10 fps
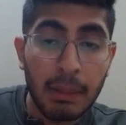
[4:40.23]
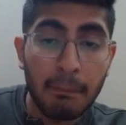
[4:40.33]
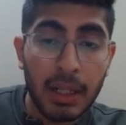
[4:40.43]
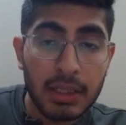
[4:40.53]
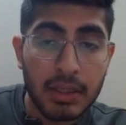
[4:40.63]

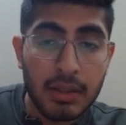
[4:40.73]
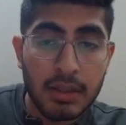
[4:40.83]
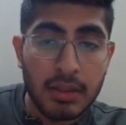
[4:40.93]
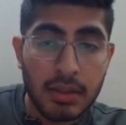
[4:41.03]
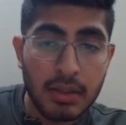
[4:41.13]
but
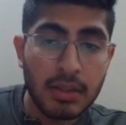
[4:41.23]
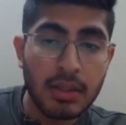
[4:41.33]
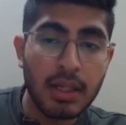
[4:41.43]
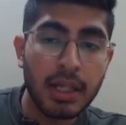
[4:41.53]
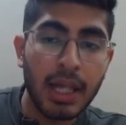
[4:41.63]

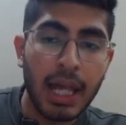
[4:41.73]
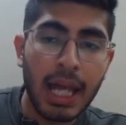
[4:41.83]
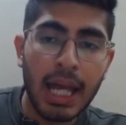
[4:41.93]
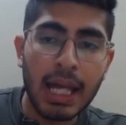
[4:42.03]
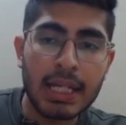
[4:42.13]

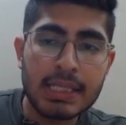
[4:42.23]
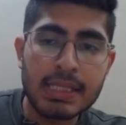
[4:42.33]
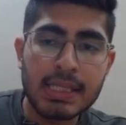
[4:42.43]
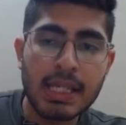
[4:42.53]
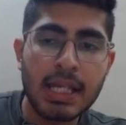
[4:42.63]
has